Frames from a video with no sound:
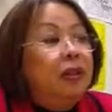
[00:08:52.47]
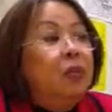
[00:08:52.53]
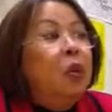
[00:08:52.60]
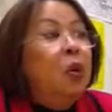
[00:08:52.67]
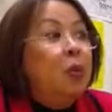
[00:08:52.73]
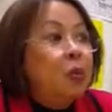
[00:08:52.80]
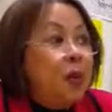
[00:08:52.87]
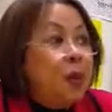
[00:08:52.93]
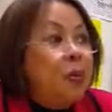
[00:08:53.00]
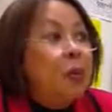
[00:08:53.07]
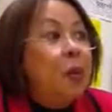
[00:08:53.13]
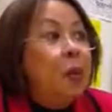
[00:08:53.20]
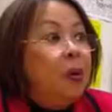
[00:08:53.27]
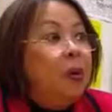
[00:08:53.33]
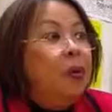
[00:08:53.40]
both
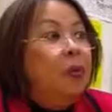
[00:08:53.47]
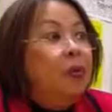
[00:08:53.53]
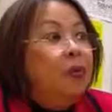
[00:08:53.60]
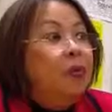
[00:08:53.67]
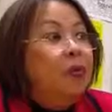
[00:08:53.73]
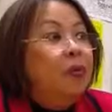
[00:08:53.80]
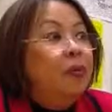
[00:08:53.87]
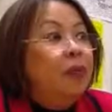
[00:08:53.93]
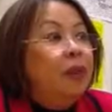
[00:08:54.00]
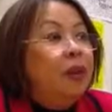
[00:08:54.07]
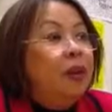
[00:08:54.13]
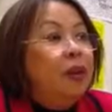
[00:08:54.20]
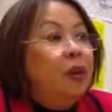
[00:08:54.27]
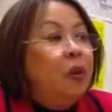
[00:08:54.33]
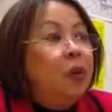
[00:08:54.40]
people.
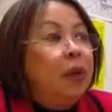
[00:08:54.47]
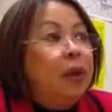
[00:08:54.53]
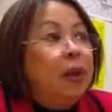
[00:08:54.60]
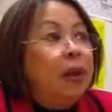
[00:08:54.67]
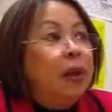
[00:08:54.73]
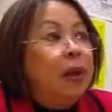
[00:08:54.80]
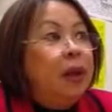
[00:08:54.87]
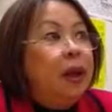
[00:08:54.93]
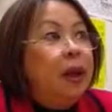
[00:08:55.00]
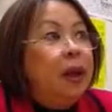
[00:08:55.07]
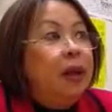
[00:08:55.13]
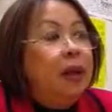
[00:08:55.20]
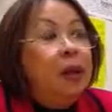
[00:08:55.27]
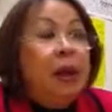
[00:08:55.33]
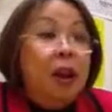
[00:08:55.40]
So we had
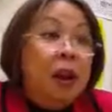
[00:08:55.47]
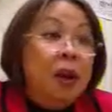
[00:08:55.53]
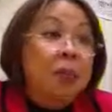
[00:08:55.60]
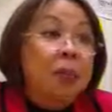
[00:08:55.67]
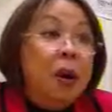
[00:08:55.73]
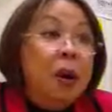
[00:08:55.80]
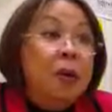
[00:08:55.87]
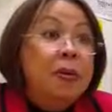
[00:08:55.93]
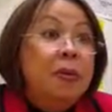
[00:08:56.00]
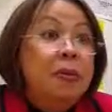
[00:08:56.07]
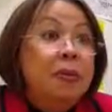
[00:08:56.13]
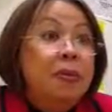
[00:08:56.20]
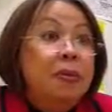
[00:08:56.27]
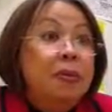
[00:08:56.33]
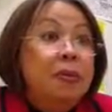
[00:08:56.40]
a lot of Hmong
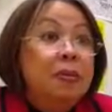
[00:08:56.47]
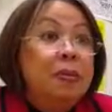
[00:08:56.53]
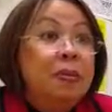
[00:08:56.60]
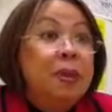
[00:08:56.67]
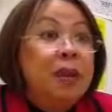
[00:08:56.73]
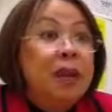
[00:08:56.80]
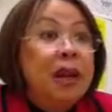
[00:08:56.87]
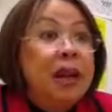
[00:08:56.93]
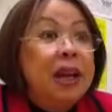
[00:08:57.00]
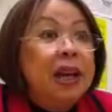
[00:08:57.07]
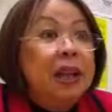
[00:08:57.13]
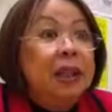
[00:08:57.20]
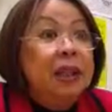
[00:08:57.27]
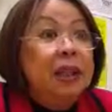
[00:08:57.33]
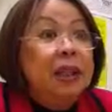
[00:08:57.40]

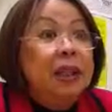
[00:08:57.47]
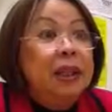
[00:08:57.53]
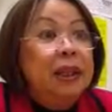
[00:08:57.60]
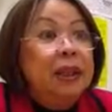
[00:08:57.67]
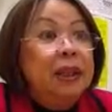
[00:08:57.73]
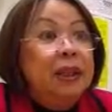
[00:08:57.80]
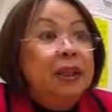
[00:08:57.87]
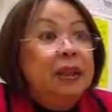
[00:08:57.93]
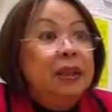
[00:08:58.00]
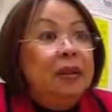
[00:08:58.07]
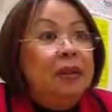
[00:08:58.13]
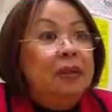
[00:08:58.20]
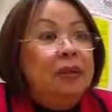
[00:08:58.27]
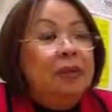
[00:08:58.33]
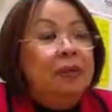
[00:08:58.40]
kids,
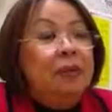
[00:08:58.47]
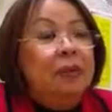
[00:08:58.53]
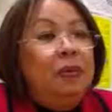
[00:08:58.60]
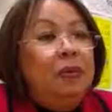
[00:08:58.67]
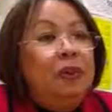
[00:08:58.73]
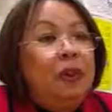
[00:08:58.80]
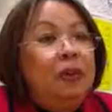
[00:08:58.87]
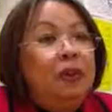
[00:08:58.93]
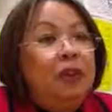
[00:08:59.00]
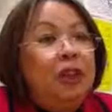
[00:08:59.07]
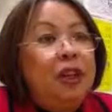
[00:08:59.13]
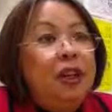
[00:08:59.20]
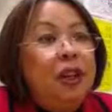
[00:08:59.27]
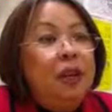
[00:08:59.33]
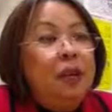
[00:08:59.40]

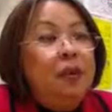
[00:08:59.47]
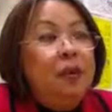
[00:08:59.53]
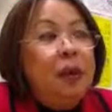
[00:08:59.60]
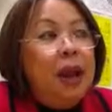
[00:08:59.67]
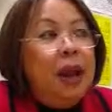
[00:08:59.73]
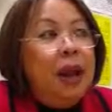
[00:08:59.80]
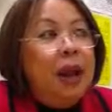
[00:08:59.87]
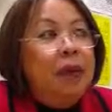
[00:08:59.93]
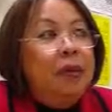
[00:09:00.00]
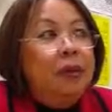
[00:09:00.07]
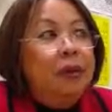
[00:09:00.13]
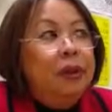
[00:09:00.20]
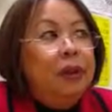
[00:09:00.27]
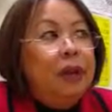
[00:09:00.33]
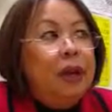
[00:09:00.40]
refugee kids from
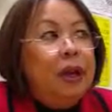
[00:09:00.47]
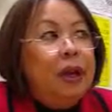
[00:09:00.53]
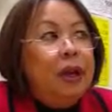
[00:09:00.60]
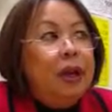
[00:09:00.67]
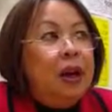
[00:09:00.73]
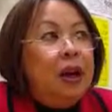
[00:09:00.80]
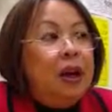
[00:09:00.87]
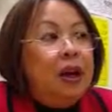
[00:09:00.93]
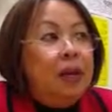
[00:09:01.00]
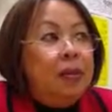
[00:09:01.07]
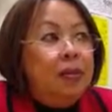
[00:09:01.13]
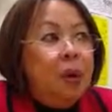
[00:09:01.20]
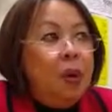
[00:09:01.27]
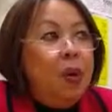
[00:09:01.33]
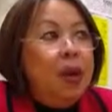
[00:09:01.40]
Laos,
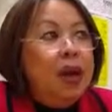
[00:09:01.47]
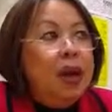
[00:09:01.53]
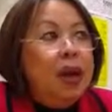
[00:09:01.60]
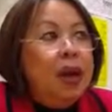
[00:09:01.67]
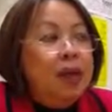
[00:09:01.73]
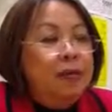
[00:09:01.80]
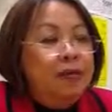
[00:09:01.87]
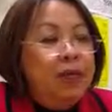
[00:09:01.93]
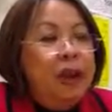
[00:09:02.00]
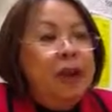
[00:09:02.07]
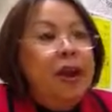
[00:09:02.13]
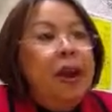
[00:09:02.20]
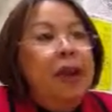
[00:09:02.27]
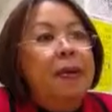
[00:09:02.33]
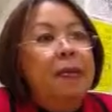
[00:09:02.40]
Cambodia,
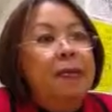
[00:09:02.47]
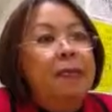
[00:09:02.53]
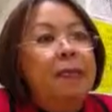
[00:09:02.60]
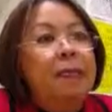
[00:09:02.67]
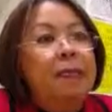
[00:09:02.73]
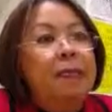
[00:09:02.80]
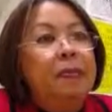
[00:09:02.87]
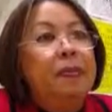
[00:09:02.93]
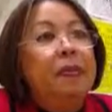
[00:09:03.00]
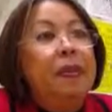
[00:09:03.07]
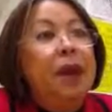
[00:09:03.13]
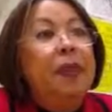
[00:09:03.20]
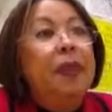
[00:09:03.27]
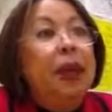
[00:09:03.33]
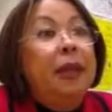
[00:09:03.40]
Vietnam.
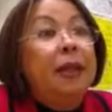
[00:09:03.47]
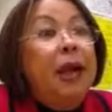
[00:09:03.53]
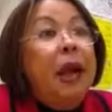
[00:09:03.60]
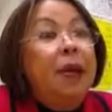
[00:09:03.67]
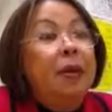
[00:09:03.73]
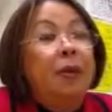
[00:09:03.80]
At that time,